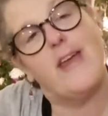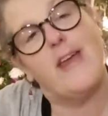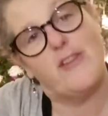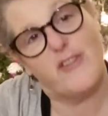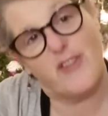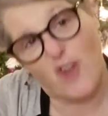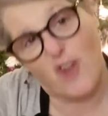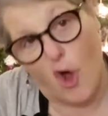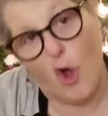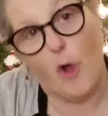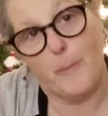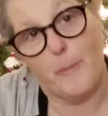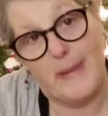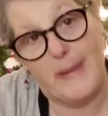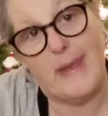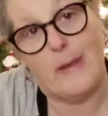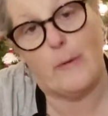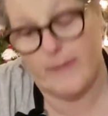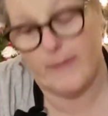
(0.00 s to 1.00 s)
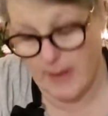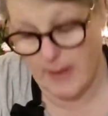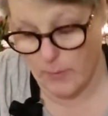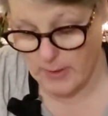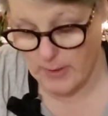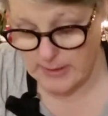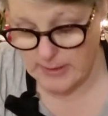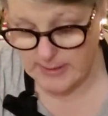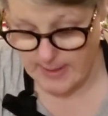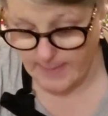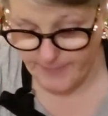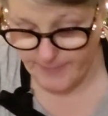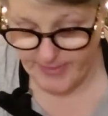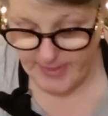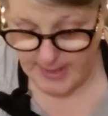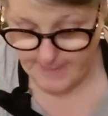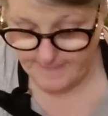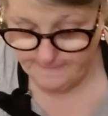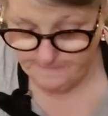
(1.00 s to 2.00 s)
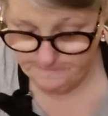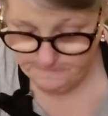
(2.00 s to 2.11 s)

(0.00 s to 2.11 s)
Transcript: They just call me when they want something.